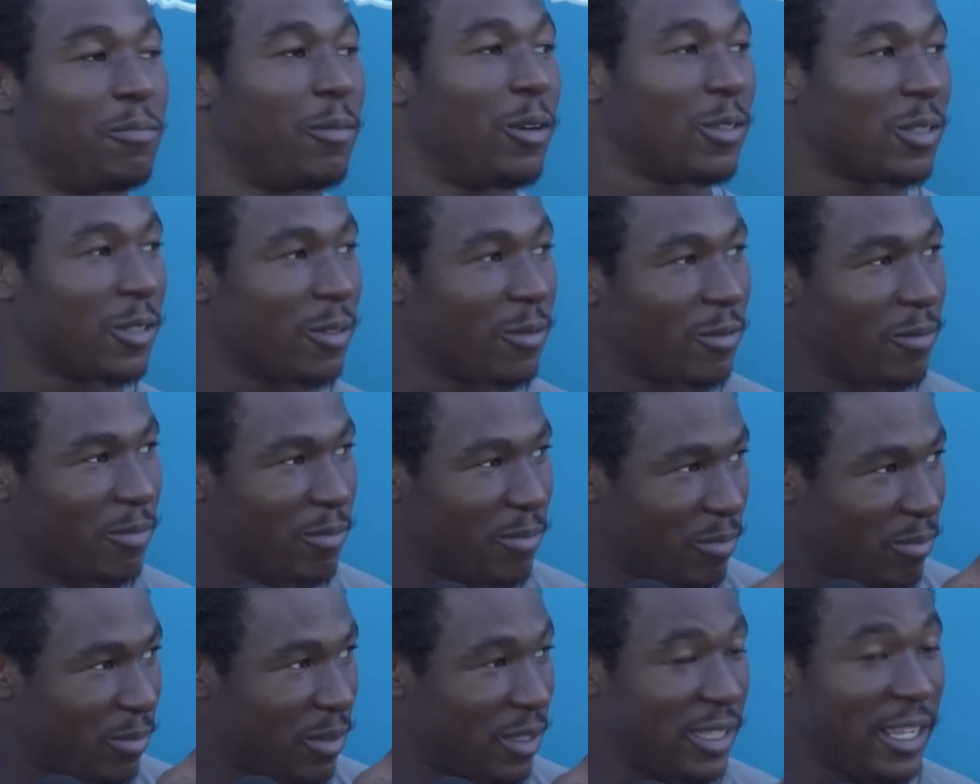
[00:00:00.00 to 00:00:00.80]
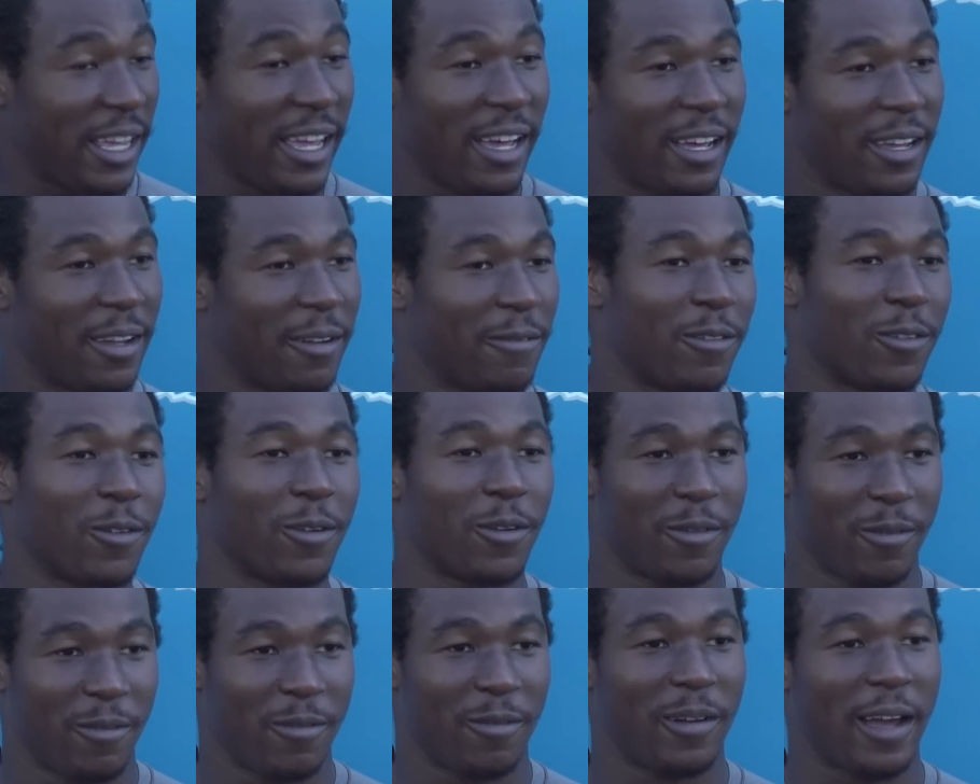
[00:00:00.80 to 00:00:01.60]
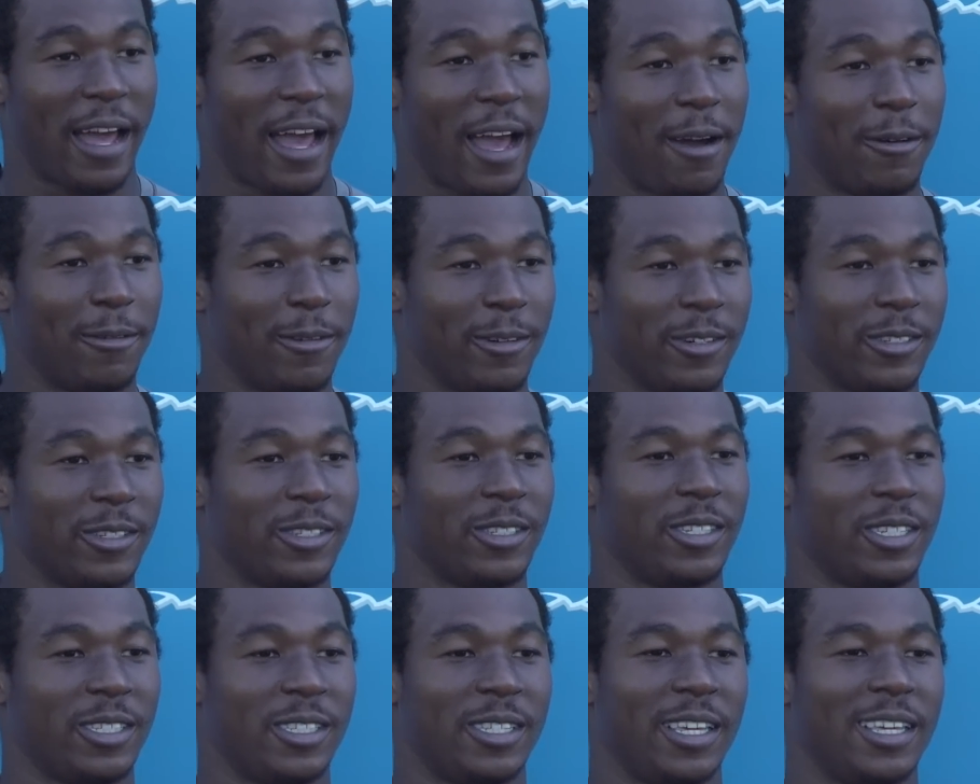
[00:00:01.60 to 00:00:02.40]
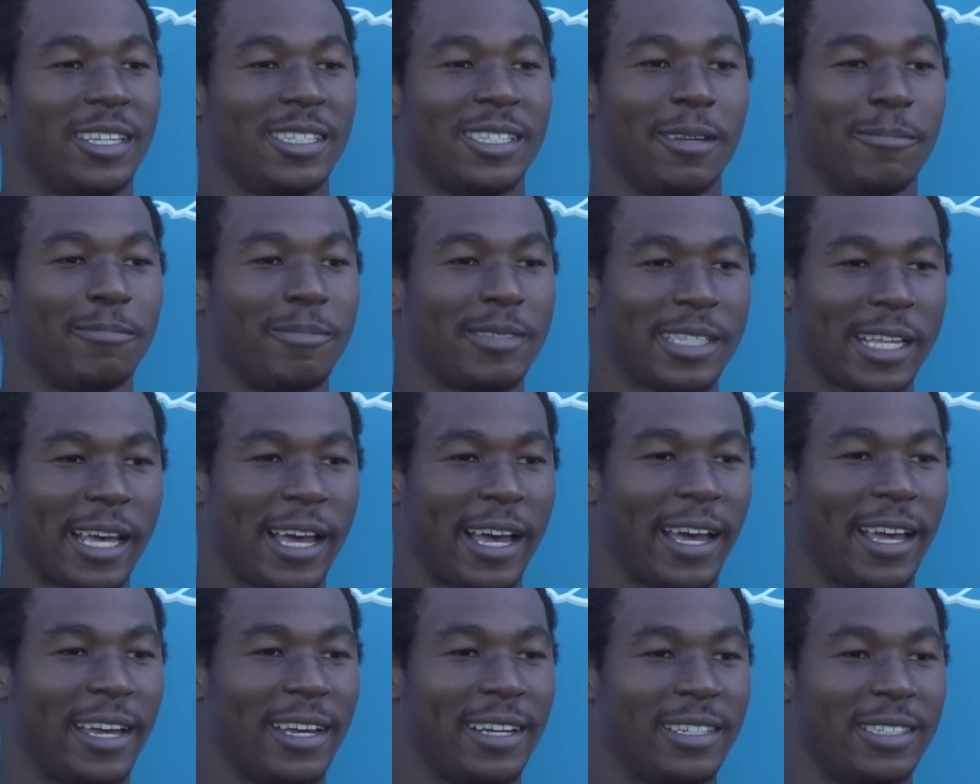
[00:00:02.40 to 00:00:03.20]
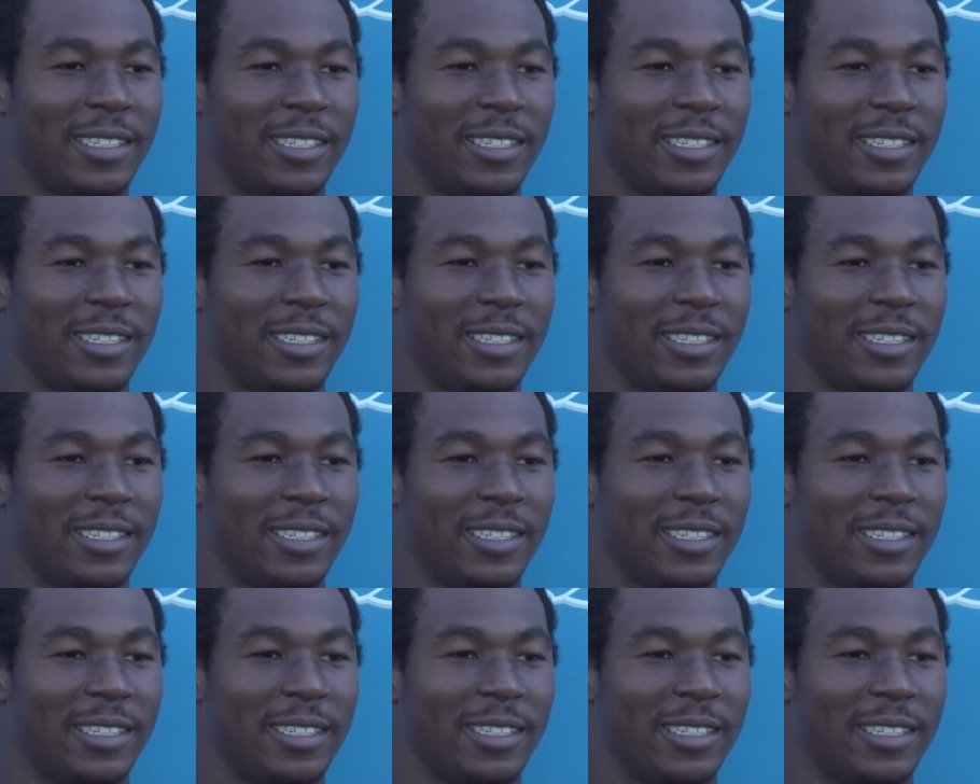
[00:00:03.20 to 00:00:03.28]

Most of them stay out here for hours just to get something signed.